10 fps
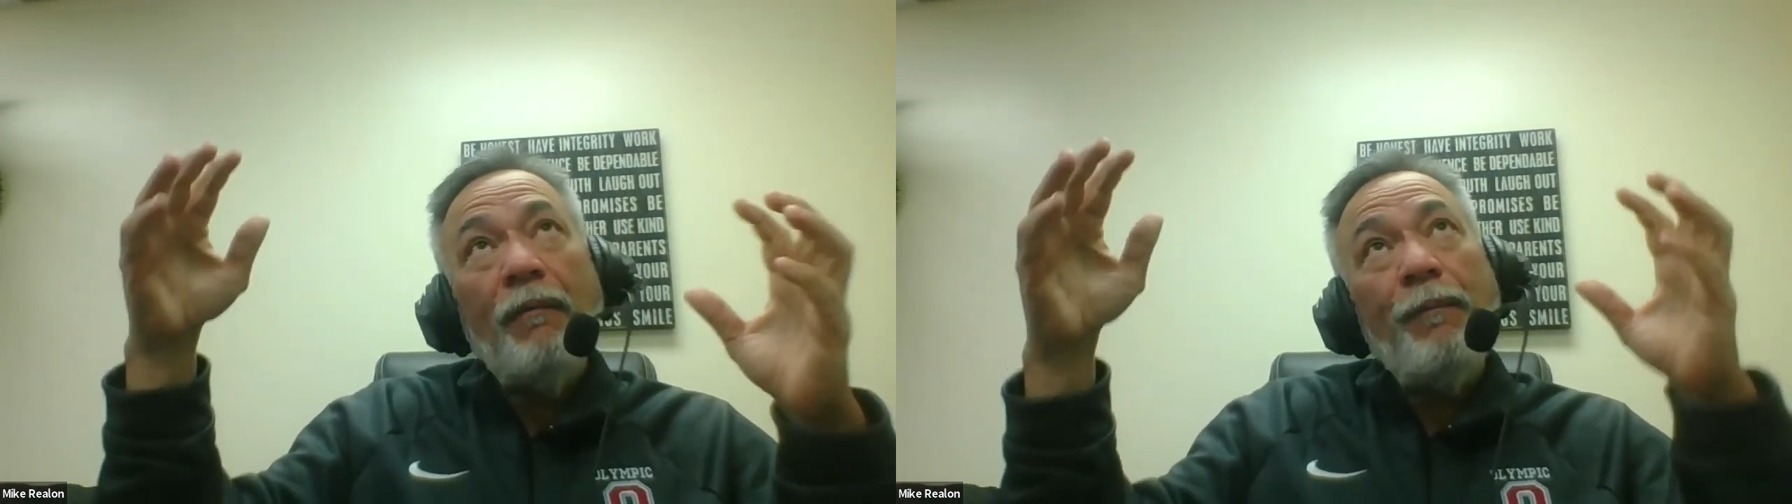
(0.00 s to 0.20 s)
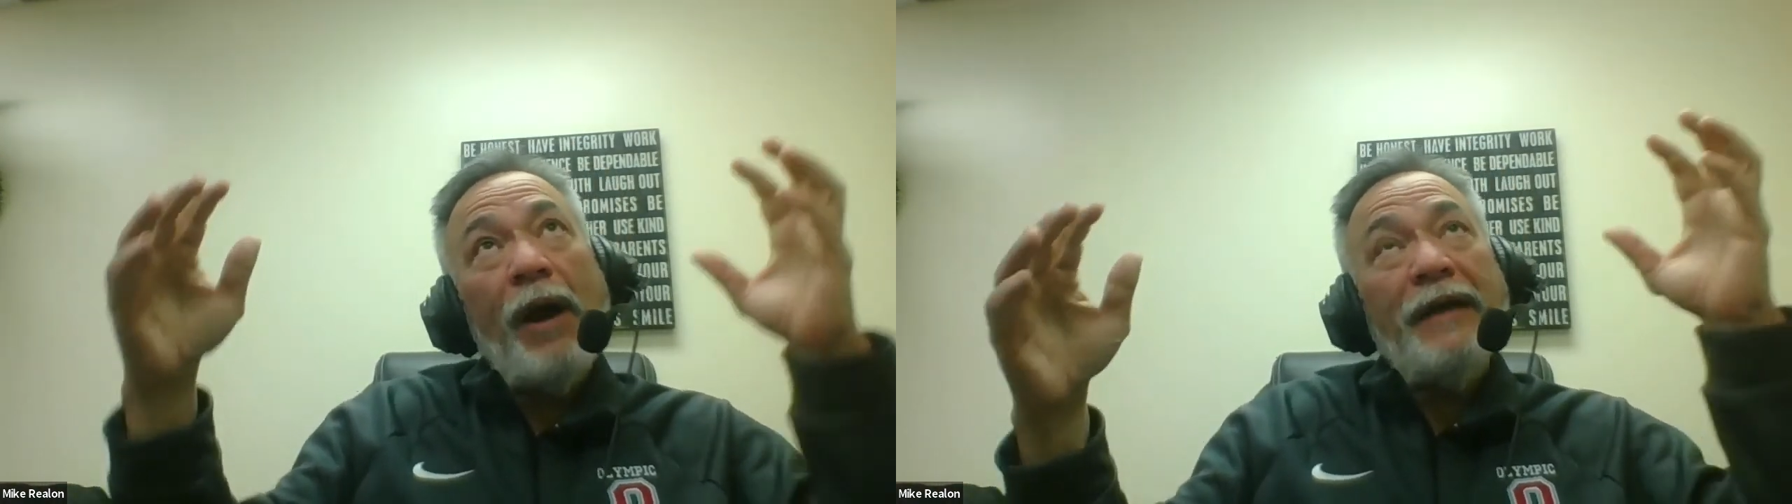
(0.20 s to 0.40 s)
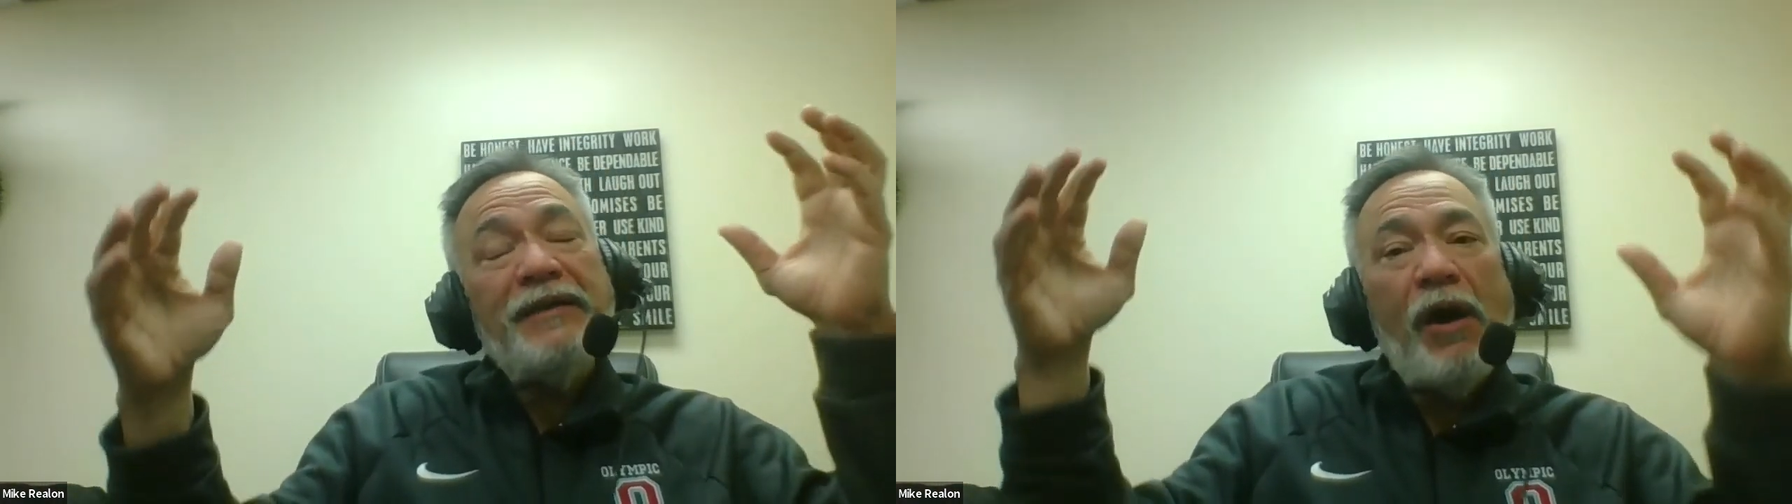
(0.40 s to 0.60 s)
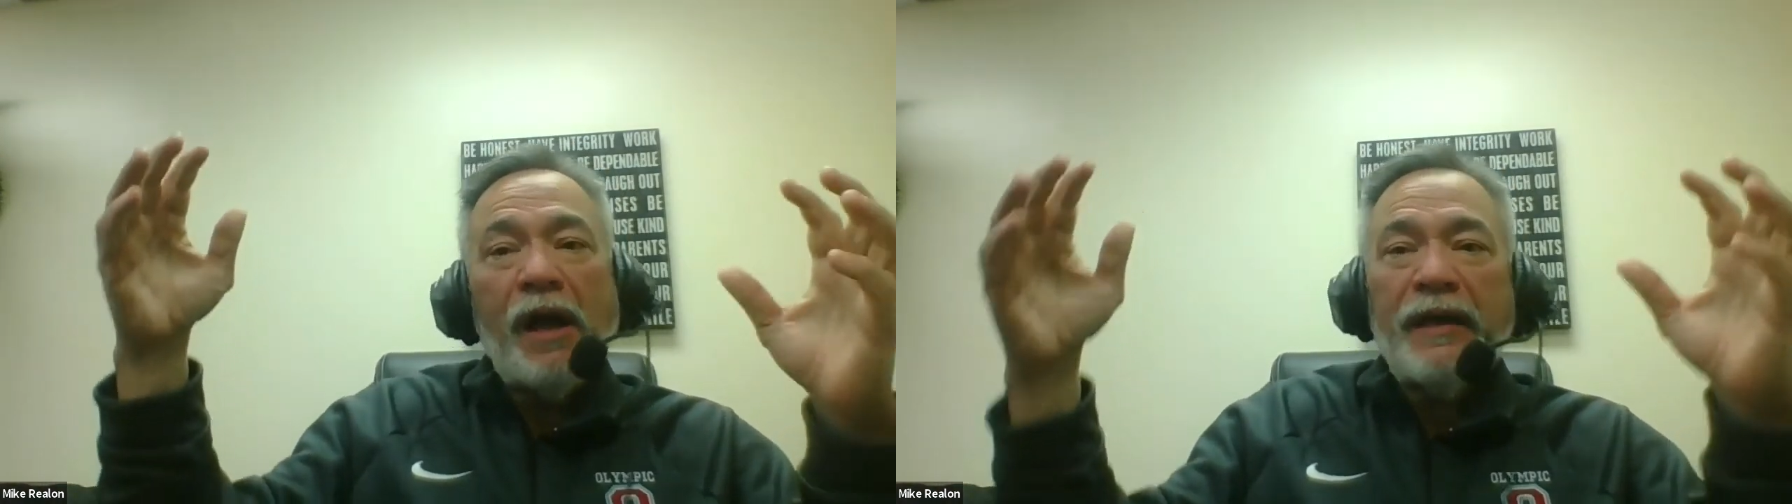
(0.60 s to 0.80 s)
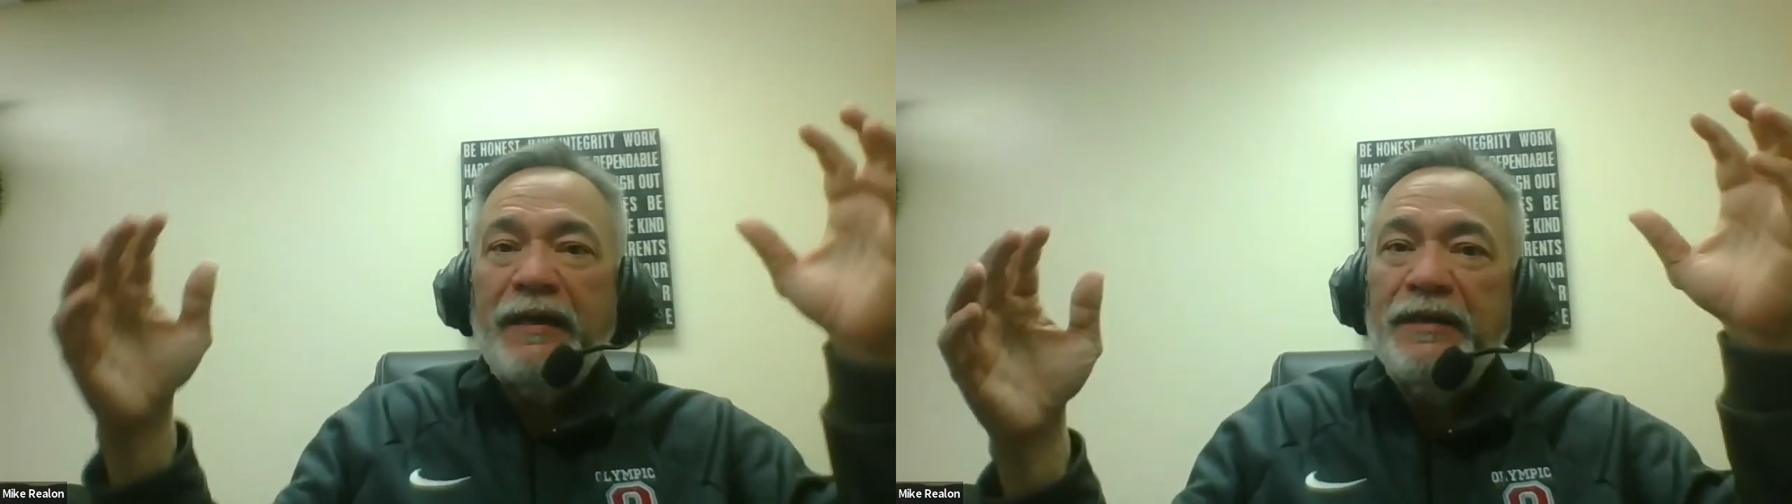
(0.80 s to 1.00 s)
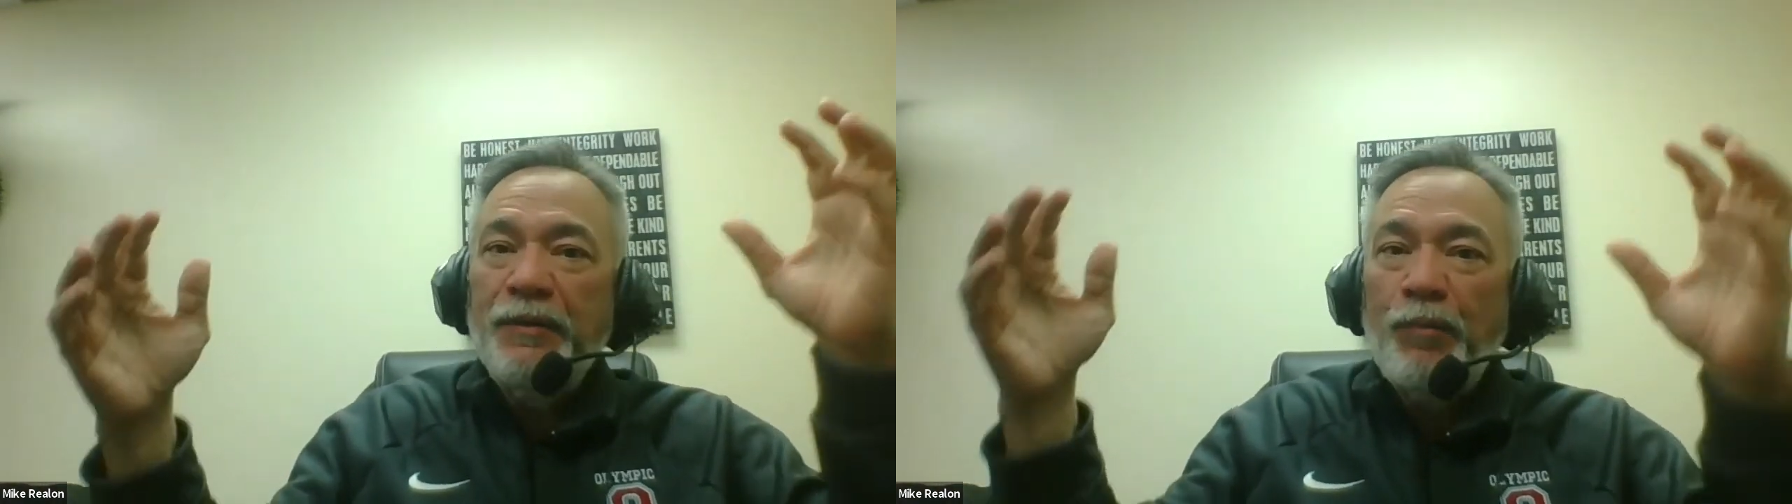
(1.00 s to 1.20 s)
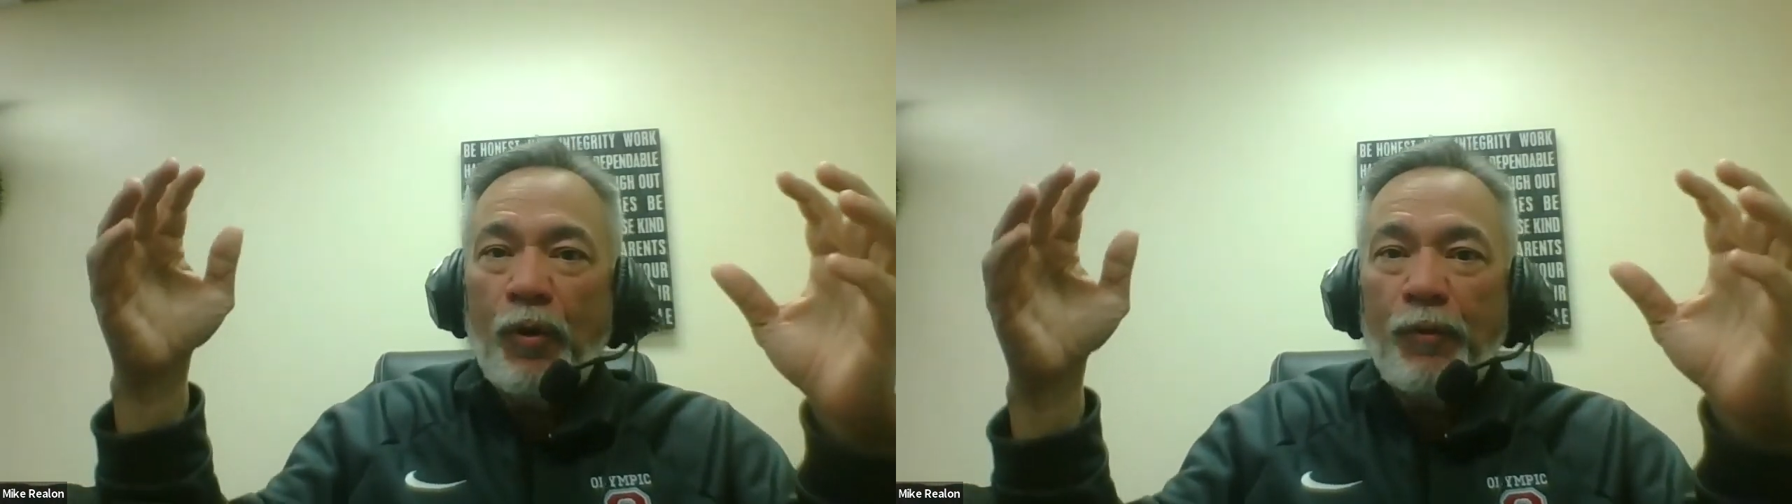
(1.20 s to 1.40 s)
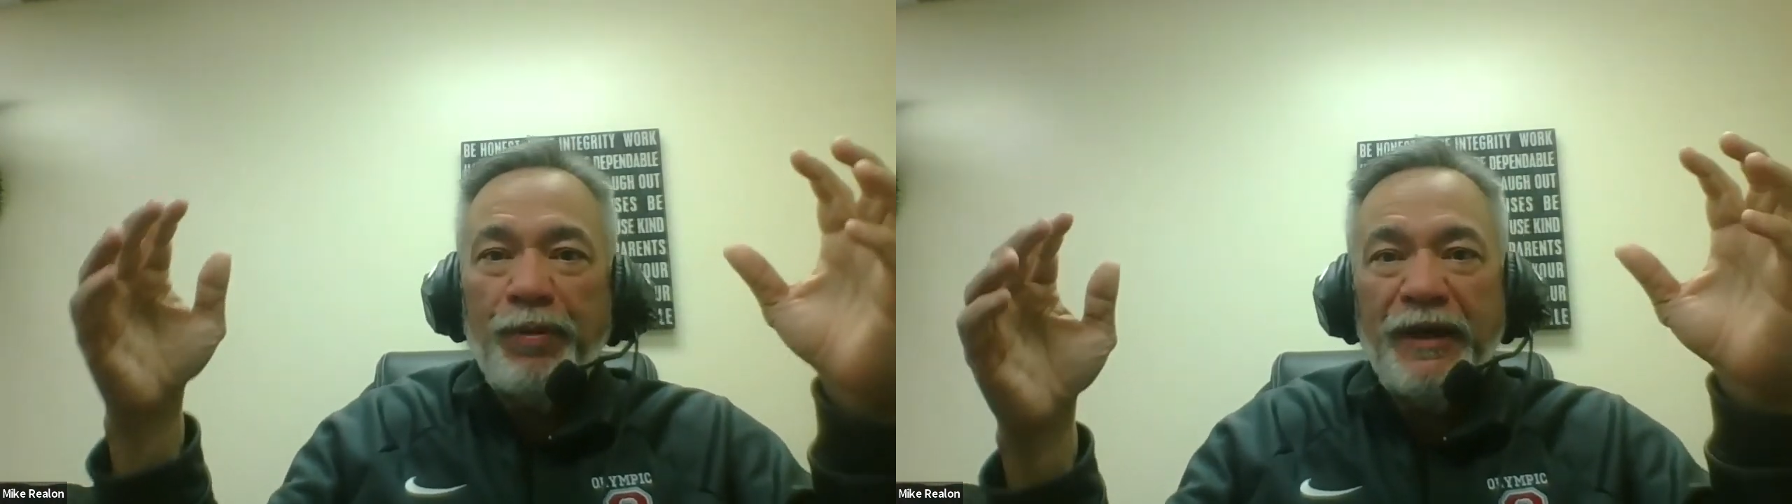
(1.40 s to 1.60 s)
by talking to
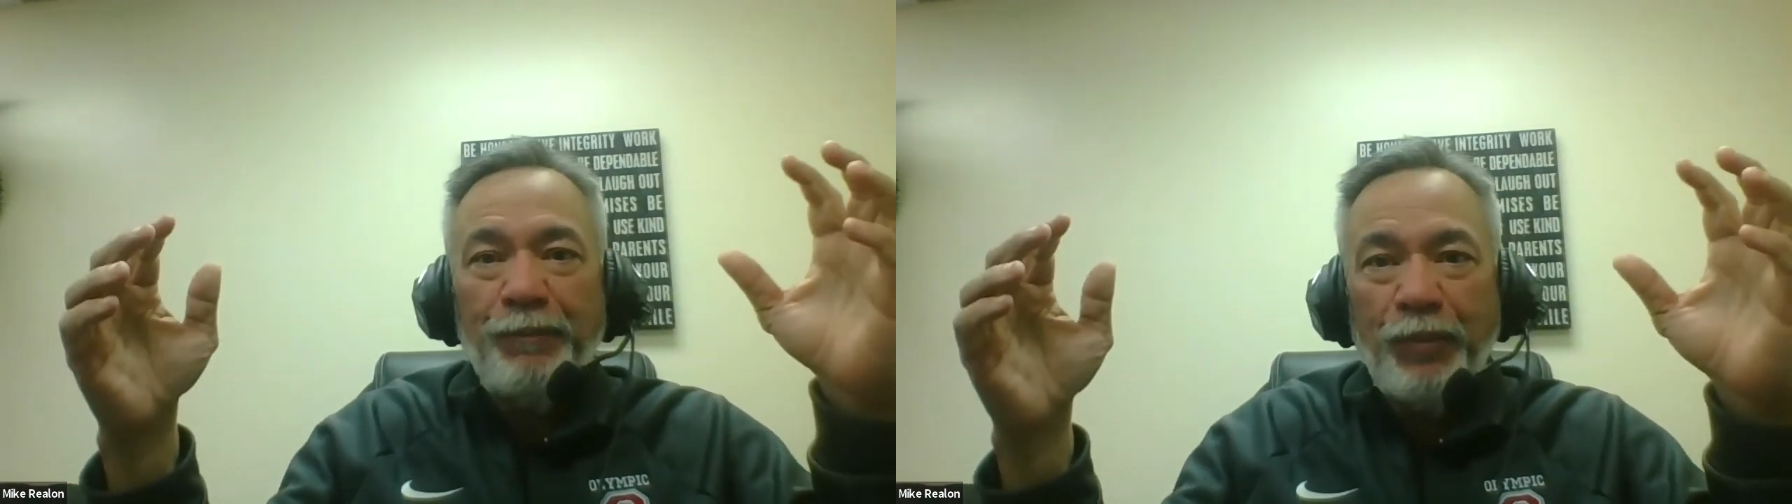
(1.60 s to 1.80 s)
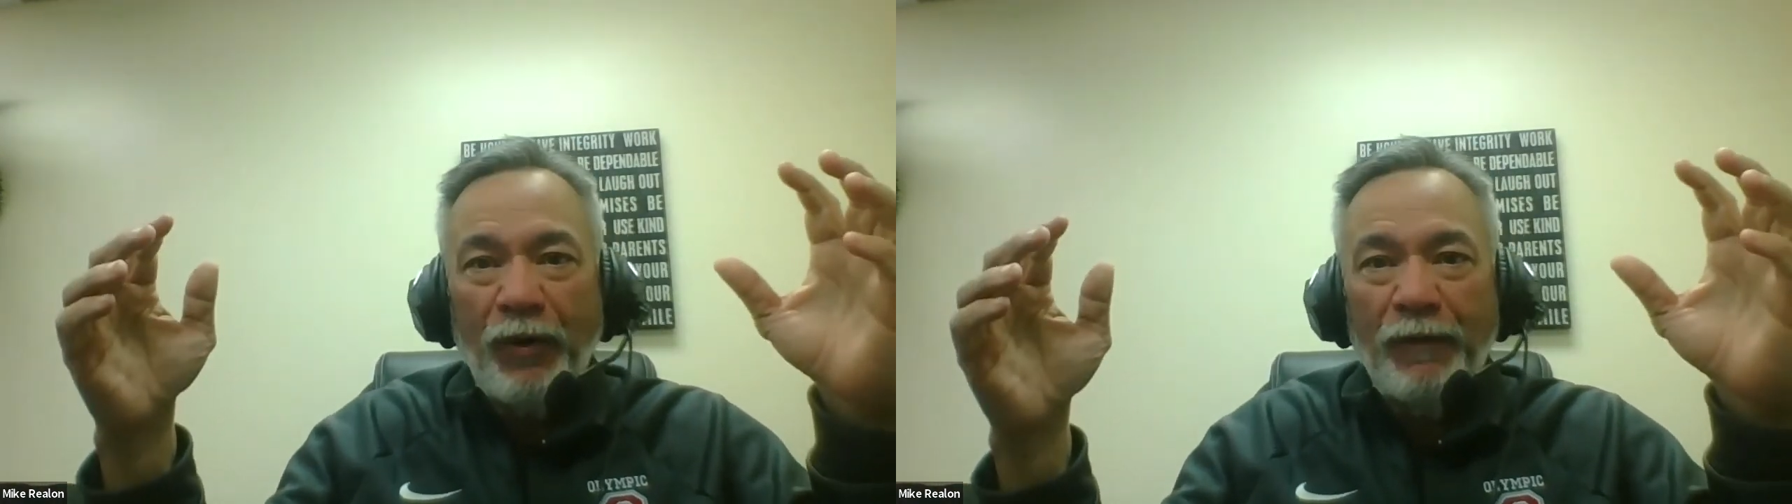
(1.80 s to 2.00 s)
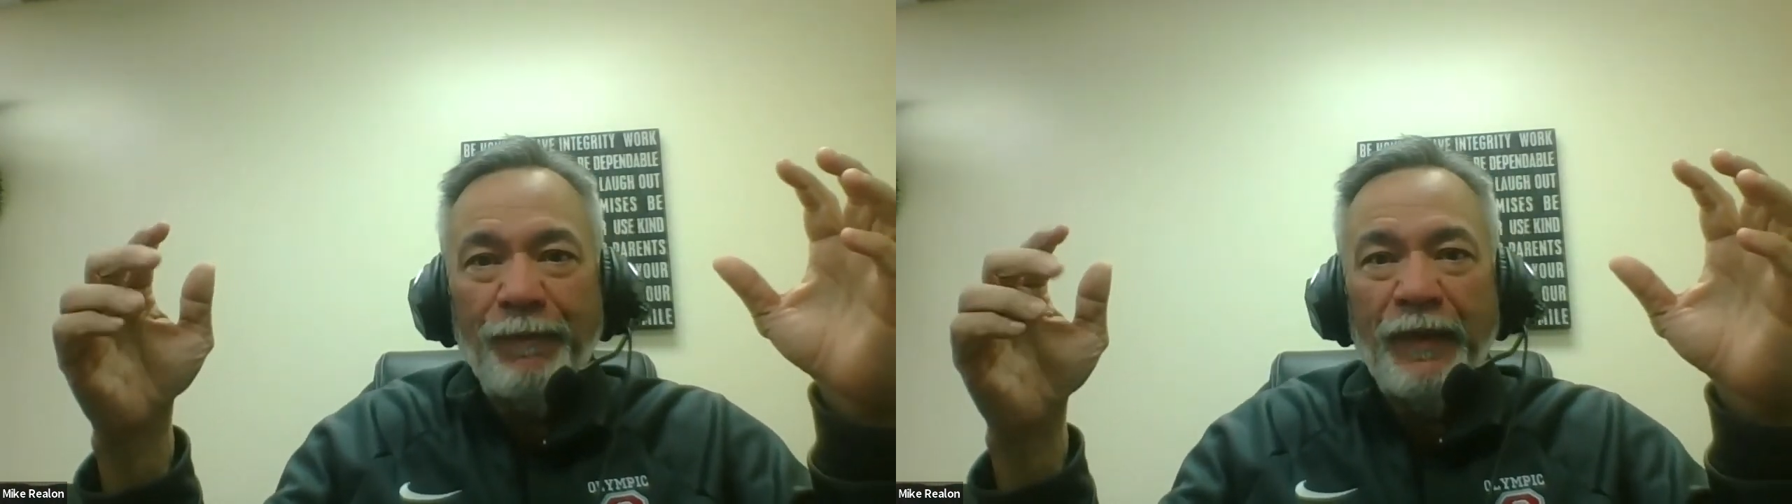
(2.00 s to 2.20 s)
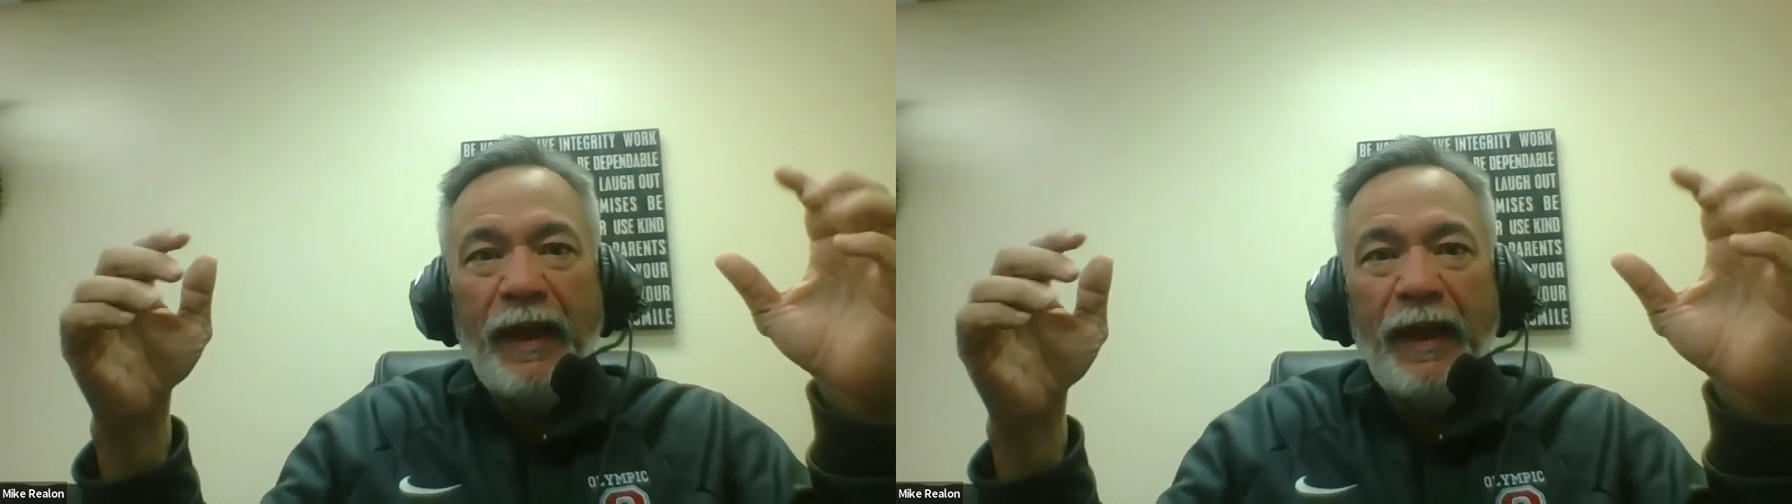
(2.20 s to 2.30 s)
more people